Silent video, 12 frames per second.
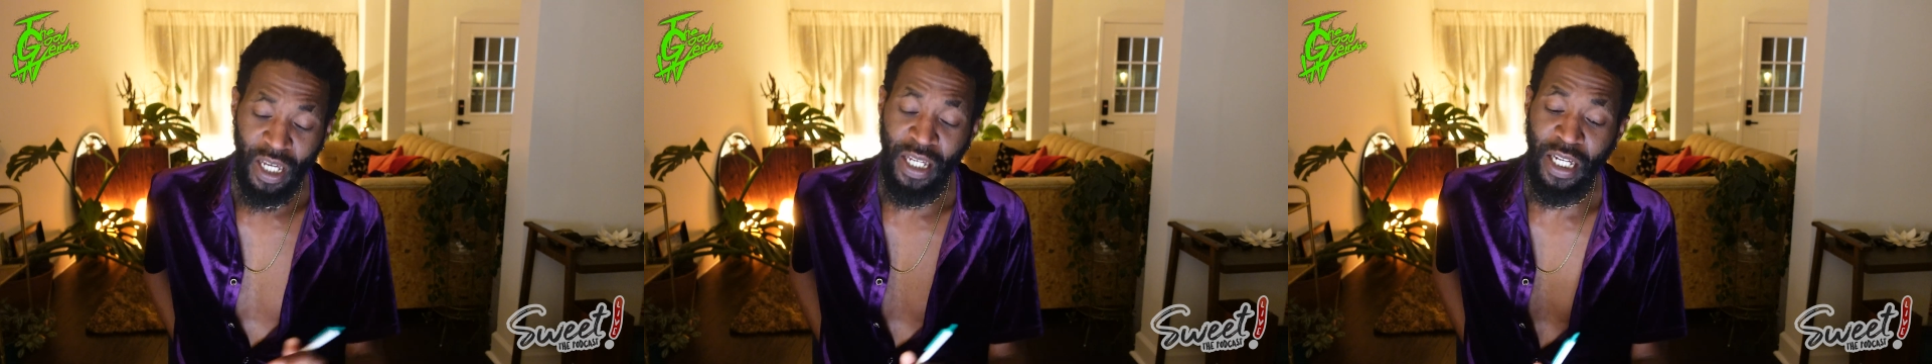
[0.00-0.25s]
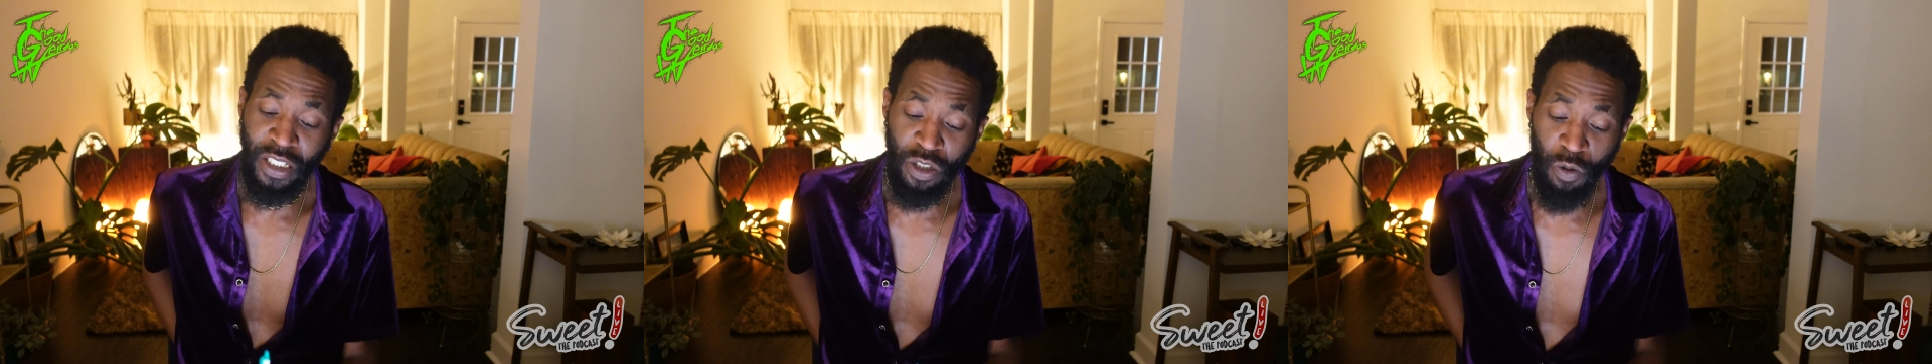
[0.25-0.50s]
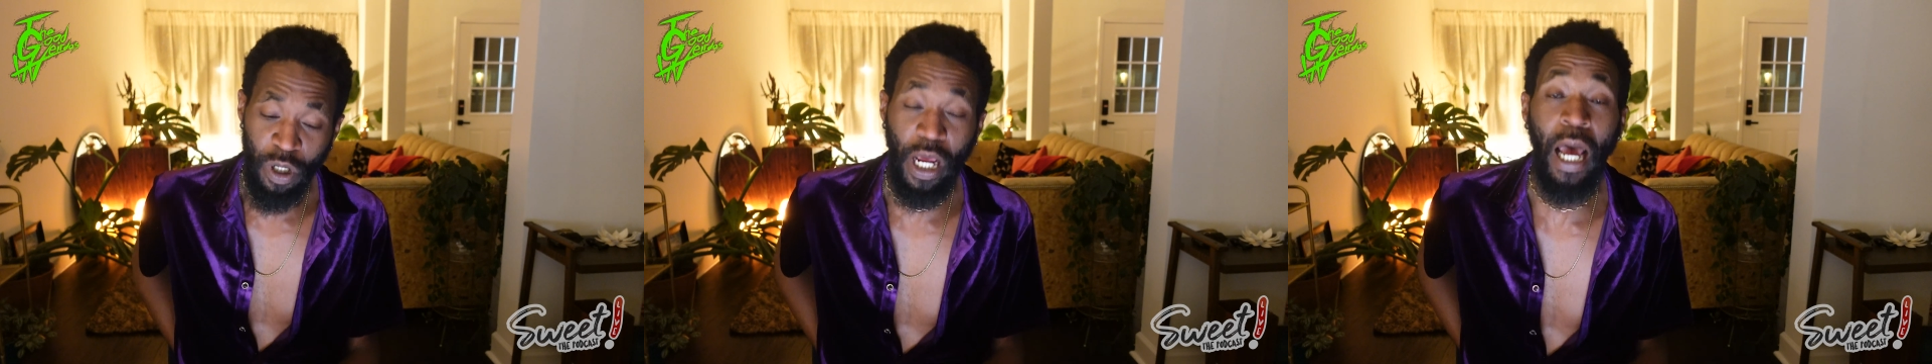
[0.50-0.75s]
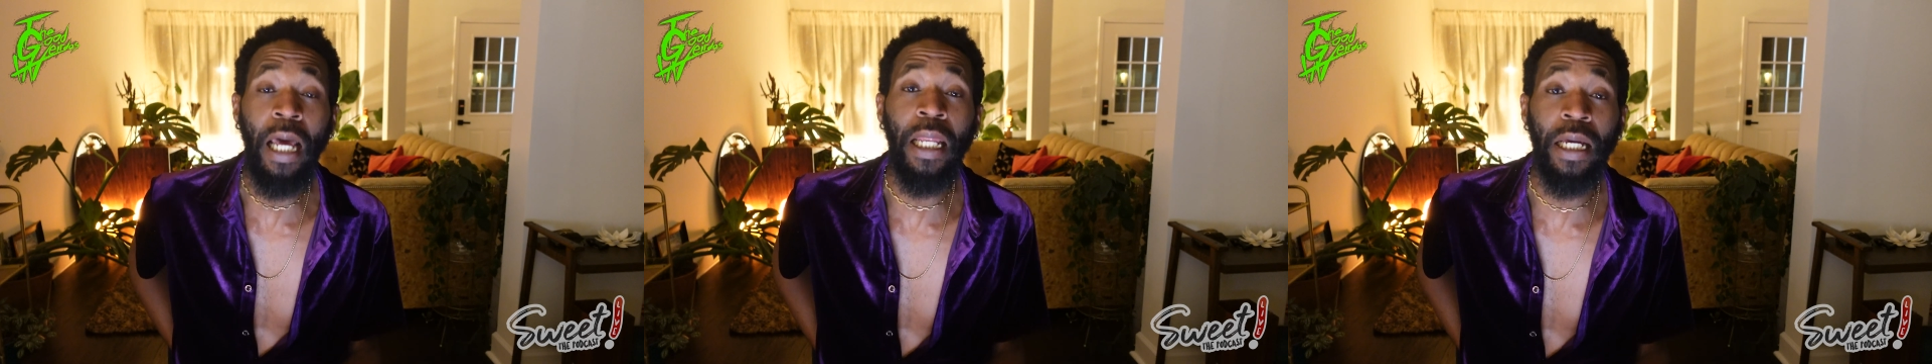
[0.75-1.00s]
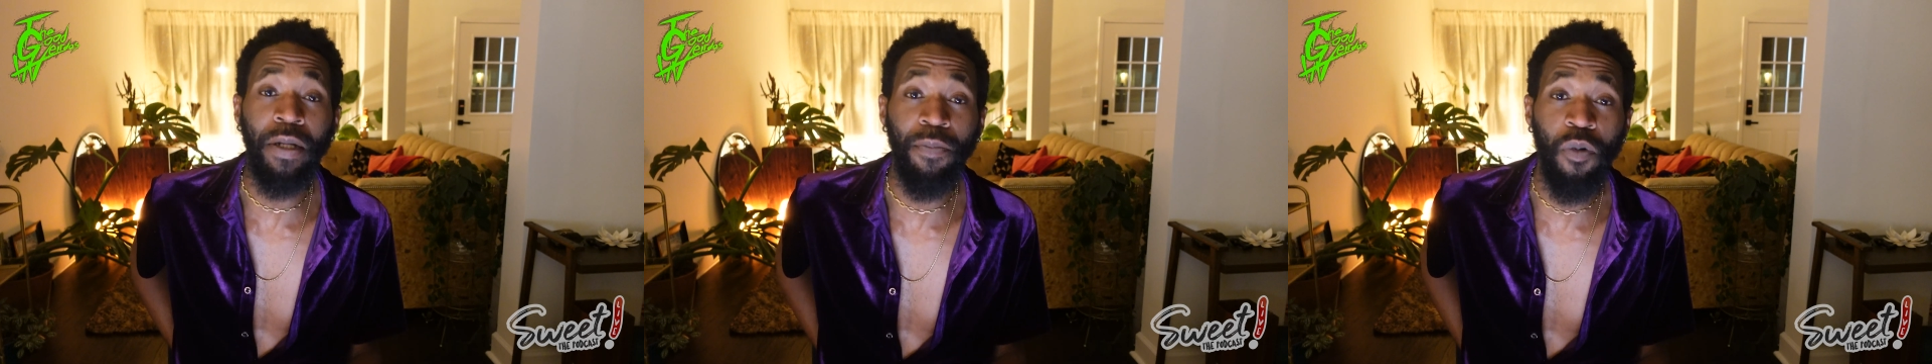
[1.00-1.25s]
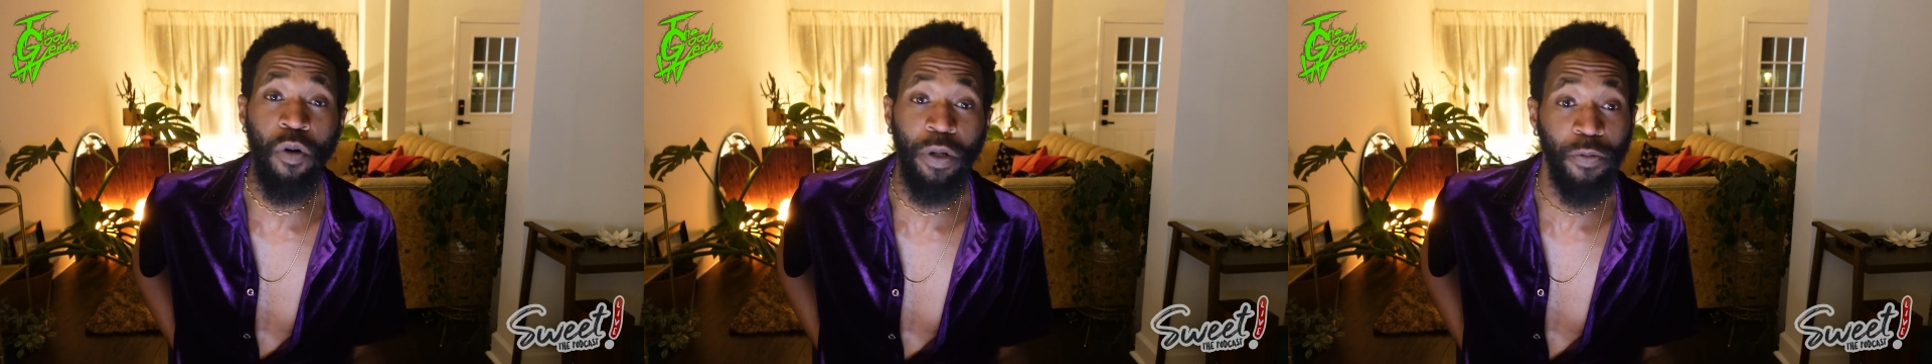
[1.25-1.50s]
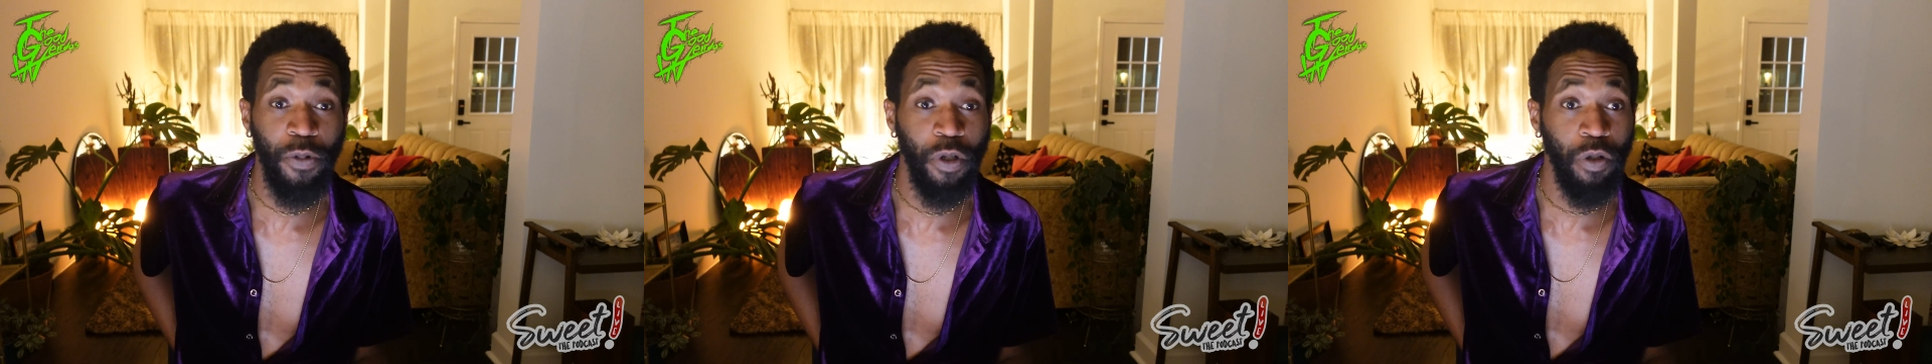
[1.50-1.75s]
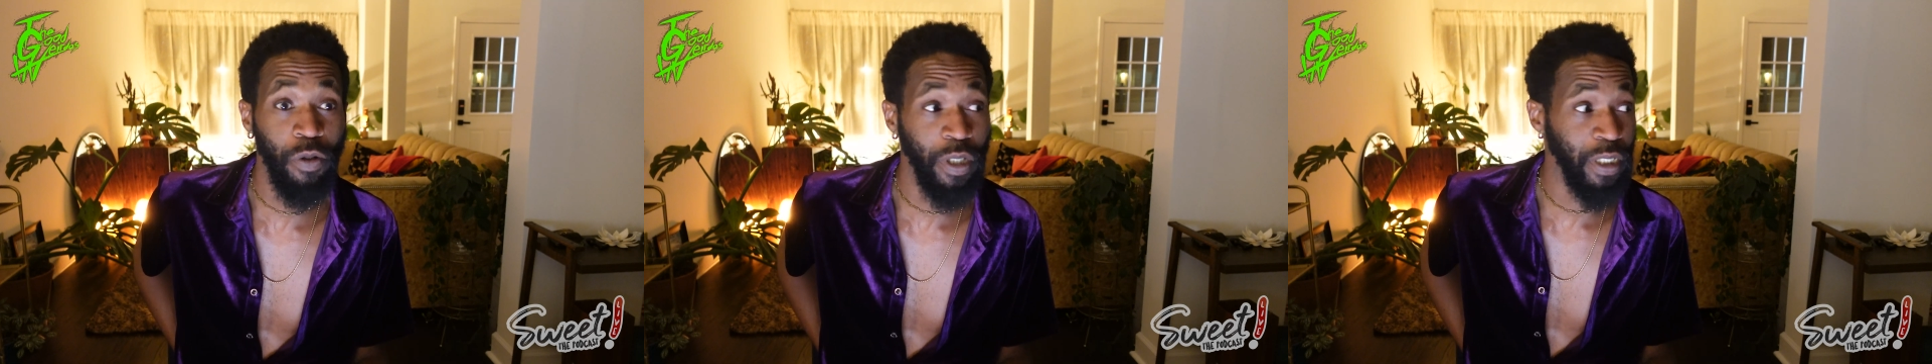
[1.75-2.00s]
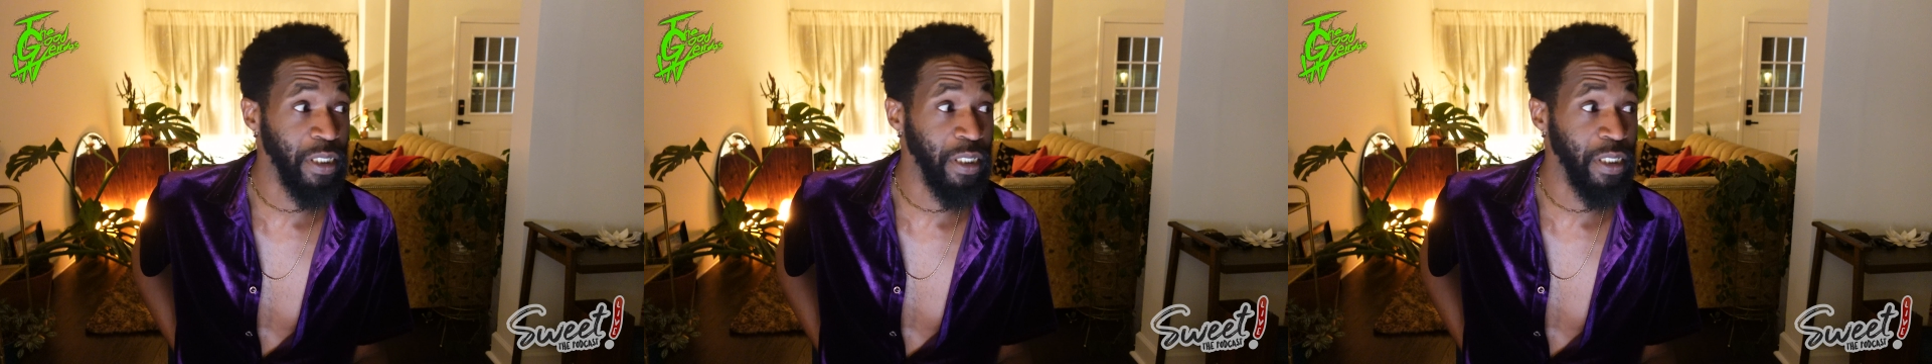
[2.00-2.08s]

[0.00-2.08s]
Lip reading: And I do want to highlight a point real quick.